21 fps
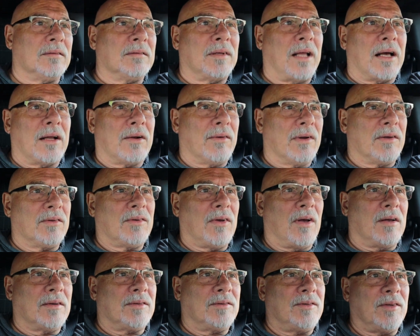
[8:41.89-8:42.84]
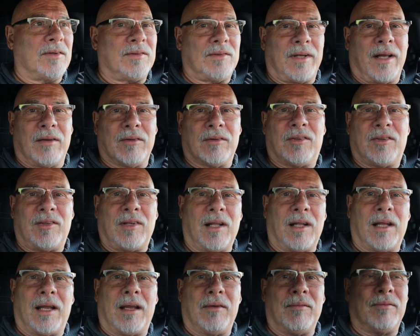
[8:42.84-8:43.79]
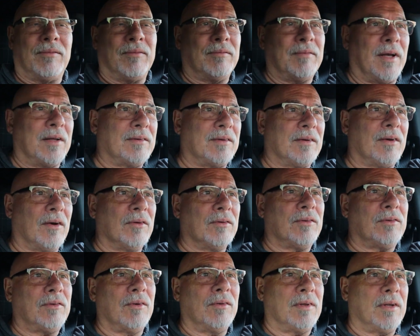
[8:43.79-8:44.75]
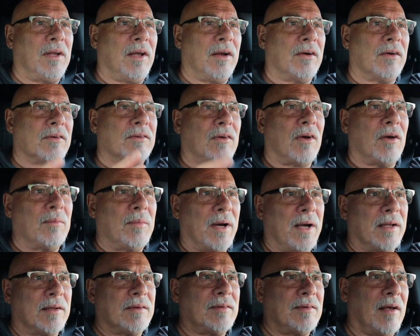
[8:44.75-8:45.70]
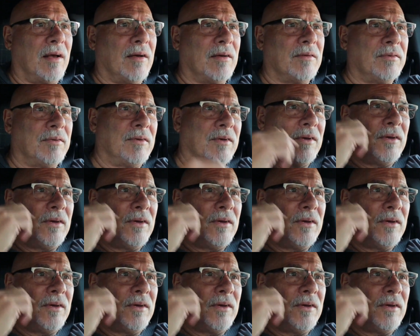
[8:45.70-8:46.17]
louder exhaust just sounds silly as it goes through the gears all by itself.